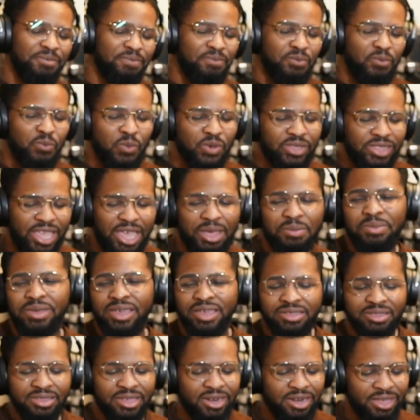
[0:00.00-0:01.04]
with that
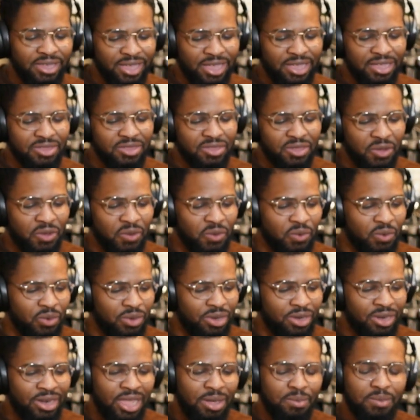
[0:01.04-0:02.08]
being said, again, so
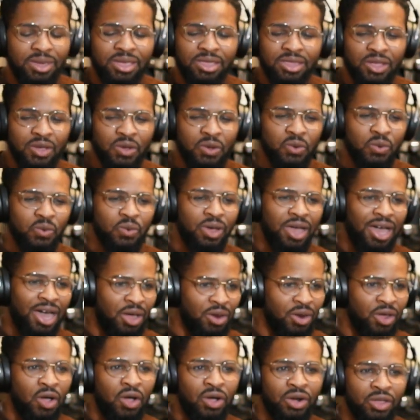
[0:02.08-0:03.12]
let me know how
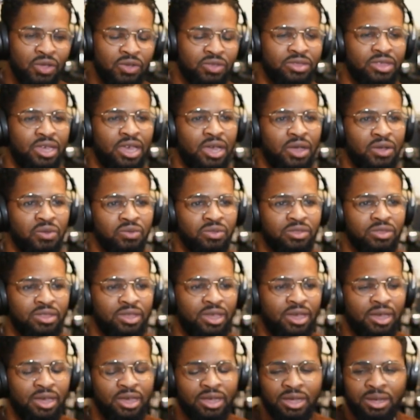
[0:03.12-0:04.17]
the audio sounds,
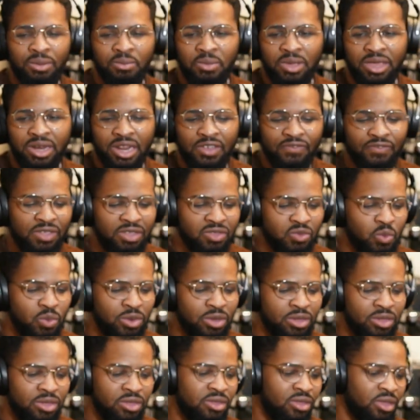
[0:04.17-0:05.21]
and if this
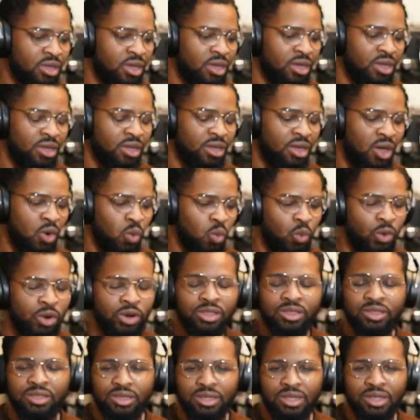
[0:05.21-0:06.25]
was a
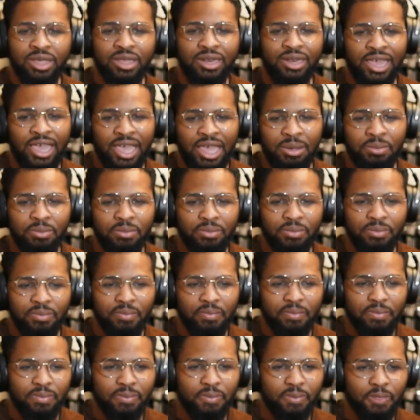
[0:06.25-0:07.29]
work lab,
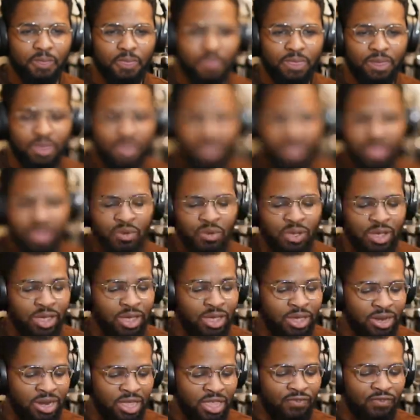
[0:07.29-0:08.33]
you know,
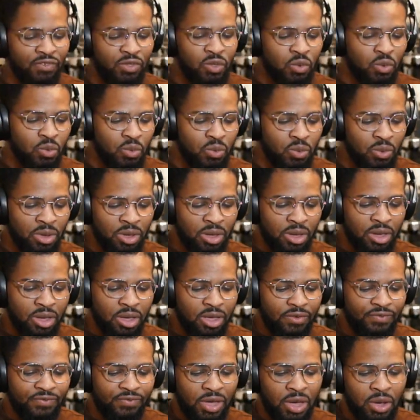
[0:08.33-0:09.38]
and if you
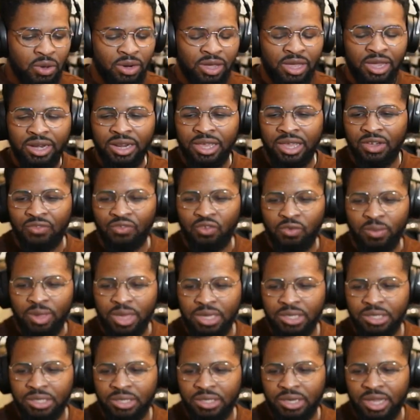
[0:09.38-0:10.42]
found any
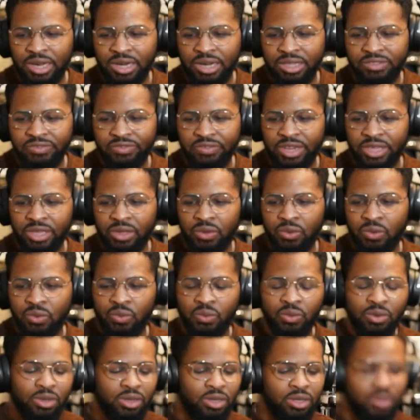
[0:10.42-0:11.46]
information in this
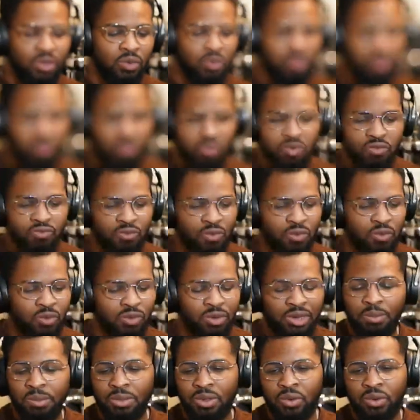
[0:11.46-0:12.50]
video, you know, useful,
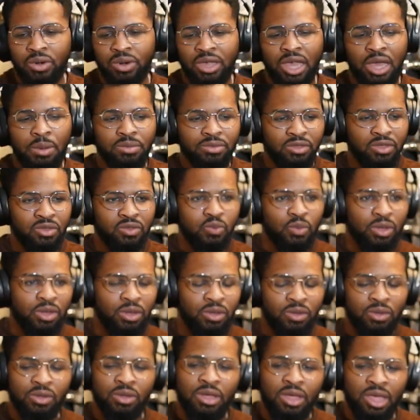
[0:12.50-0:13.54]
let me know in the comments as
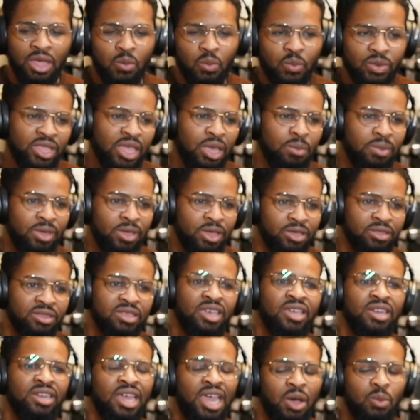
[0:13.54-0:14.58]
well. And with that being
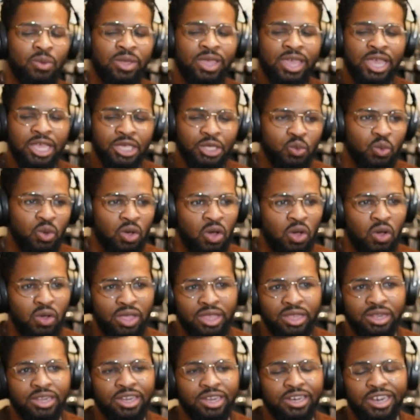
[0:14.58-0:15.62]
said, I will catch you all
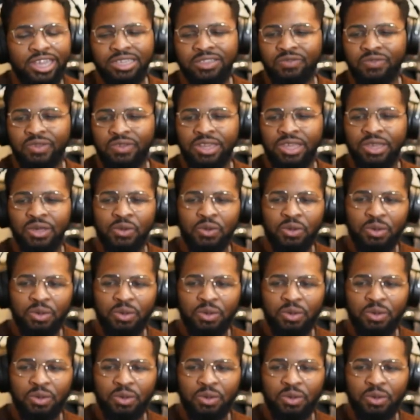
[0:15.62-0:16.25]
in the next video.